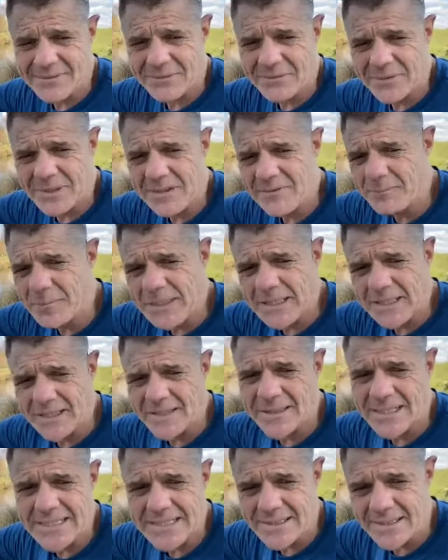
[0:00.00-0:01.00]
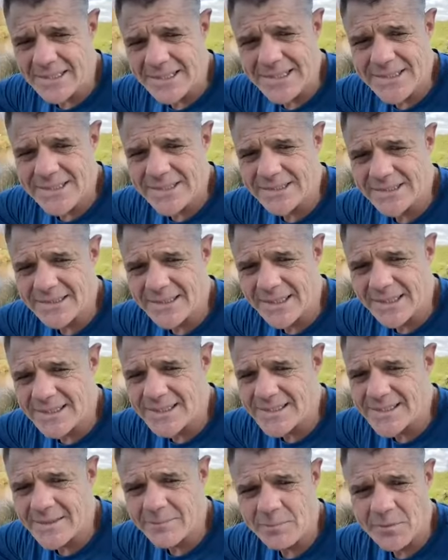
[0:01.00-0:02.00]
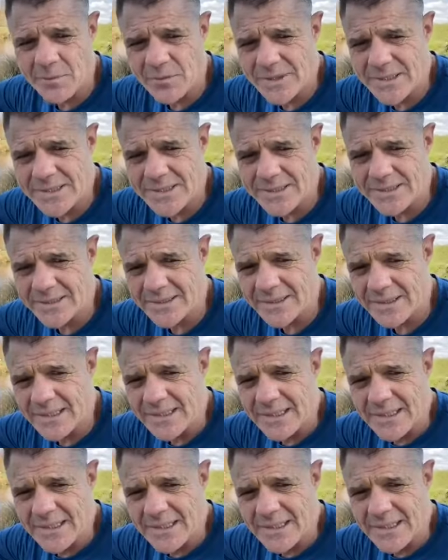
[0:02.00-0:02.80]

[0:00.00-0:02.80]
We've been in isolation and separation